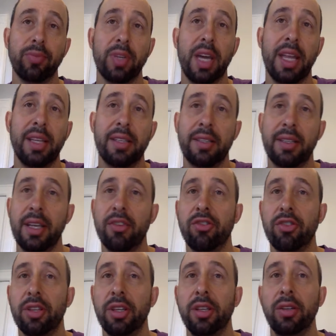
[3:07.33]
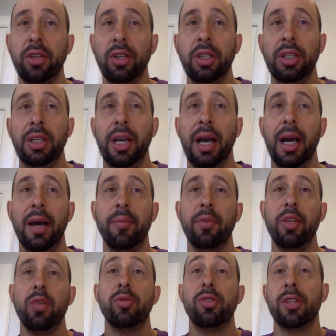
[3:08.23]
And it's essentially
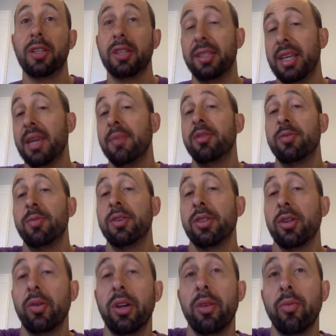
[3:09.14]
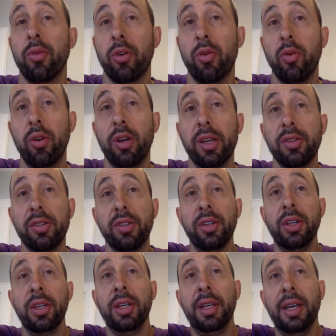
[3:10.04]
using the same Smithsonian recordings
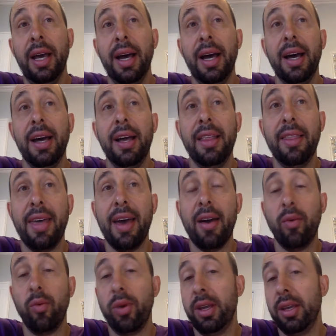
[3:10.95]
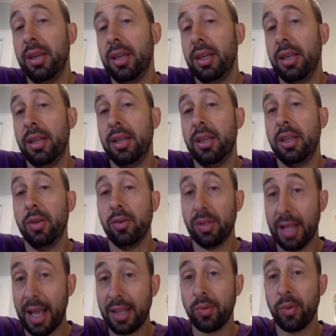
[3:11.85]
that we
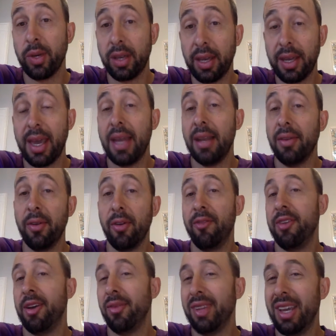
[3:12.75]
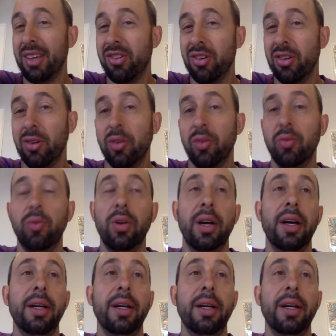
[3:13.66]
used last week. Again, they're foundational.